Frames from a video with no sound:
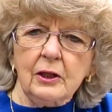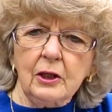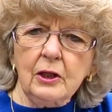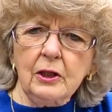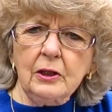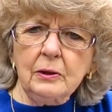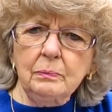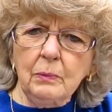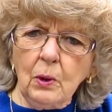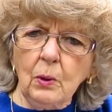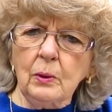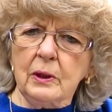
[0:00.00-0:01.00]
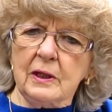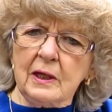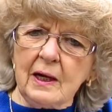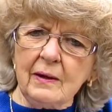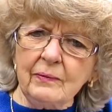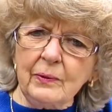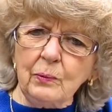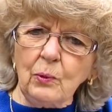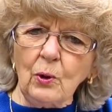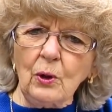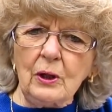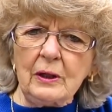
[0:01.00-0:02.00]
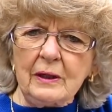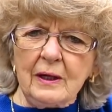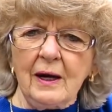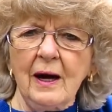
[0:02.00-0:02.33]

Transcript: Good morning, everyone.